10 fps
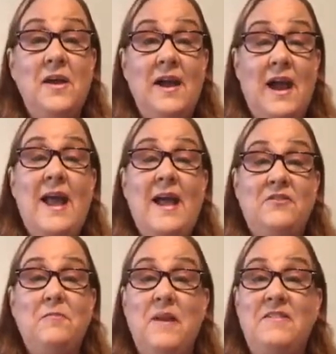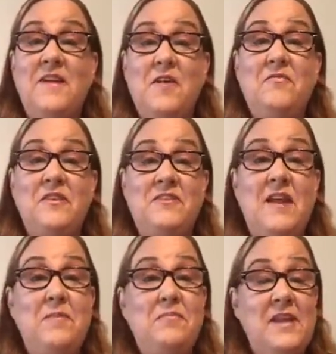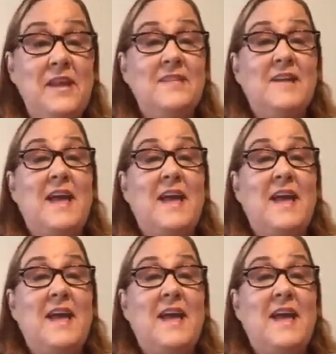asked myself the same things.